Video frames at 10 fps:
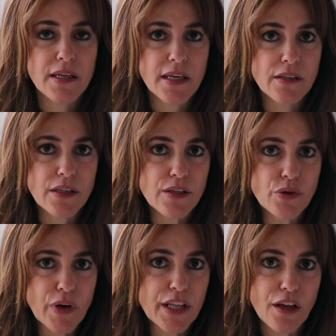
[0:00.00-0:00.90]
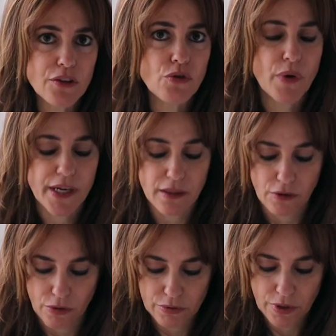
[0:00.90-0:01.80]
You cannot do it
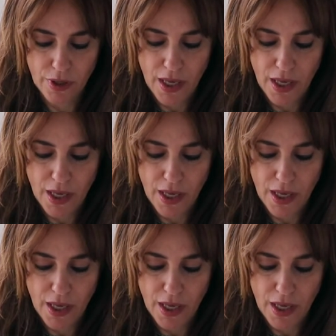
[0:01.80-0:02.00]
alone.